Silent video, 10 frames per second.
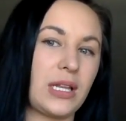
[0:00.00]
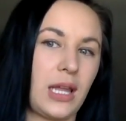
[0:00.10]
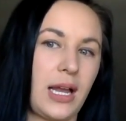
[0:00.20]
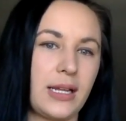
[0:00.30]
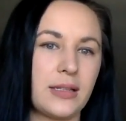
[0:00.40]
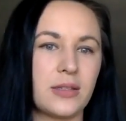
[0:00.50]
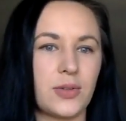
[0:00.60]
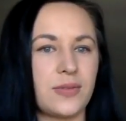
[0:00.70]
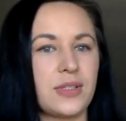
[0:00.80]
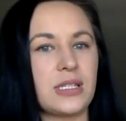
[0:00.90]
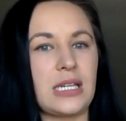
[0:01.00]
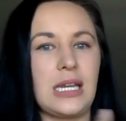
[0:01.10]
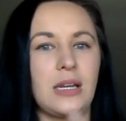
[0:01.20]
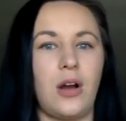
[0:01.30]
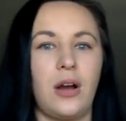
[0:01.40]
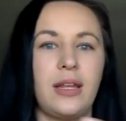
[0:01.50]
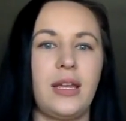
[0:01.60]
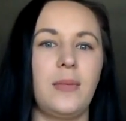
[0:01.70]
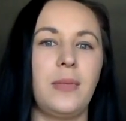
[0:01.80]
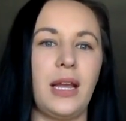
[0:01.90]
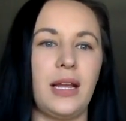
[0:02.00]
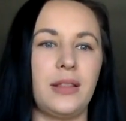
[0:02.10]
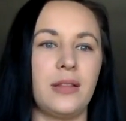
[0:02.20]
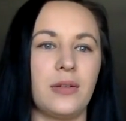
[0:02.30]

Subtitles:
lines sort of seen on him, and